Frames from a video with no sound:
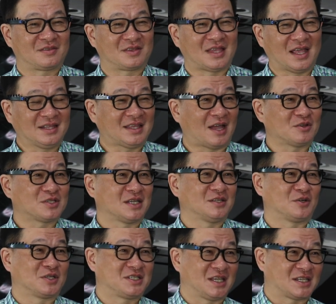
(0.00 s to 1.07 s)
10,000
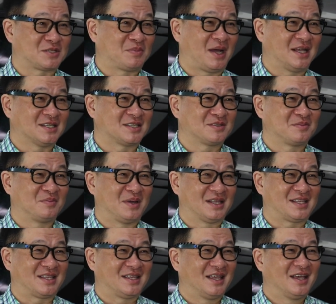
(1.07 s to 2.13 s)
or 6 months,
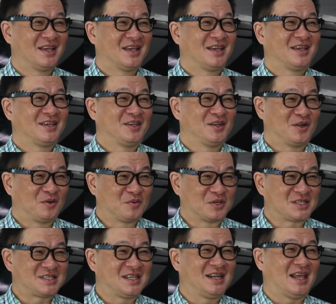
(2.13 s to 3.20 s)
but you know,
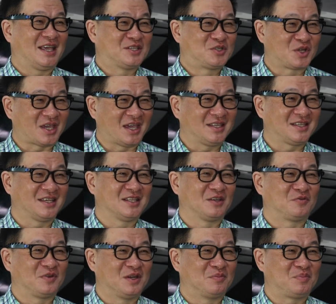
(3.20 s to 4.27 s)
we're still educating the
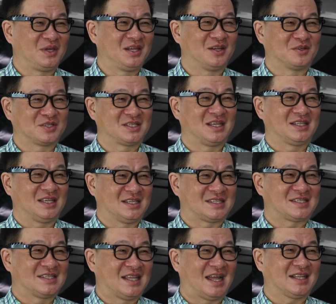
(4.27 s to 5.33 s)
Filipinos that
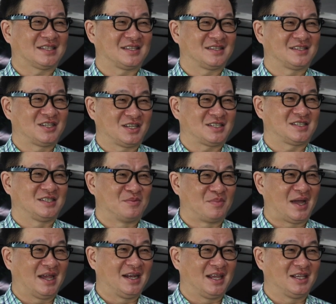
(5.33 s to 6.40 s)
it's not just the
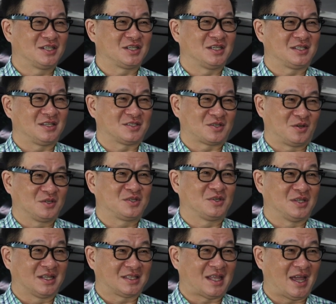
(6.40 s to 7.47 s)
mileage, it's also
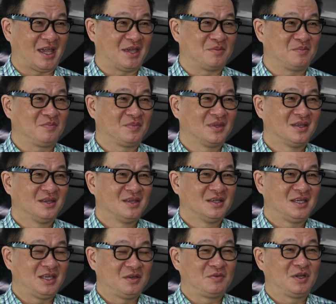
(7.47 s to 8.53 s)
the time
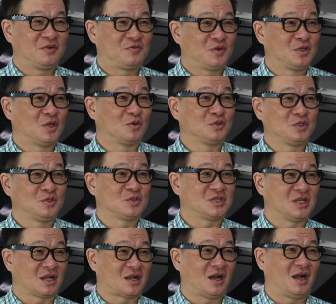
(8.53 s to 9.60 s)
even if you don't use
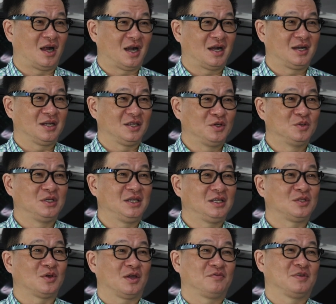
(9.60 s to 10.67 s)
the car, you
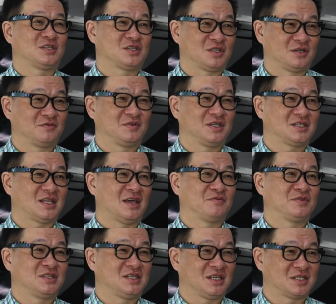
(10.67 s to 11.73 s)
need to have it serviced
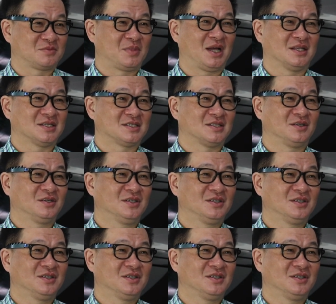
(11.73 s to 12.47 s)
every six months, no?